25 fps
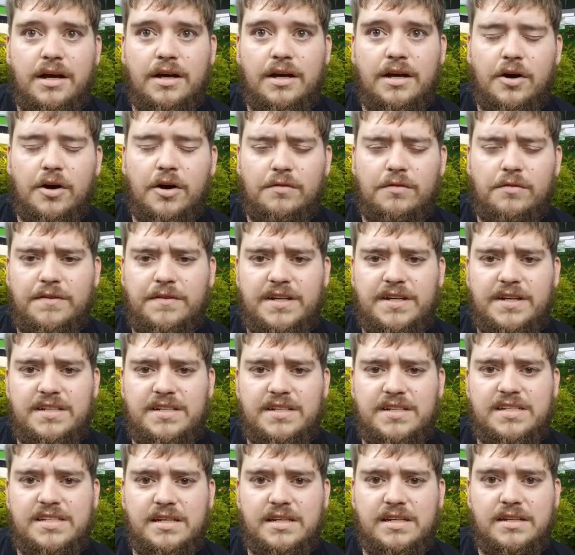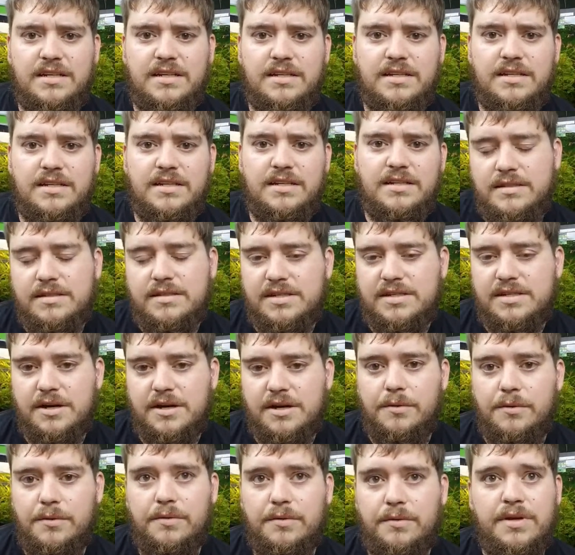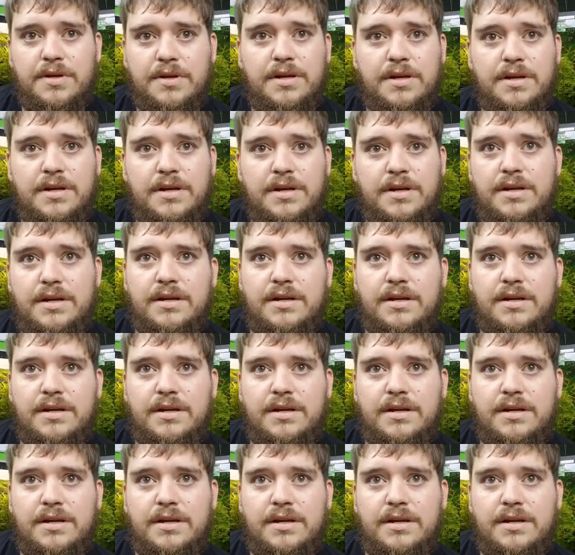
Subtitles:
Adolphis, so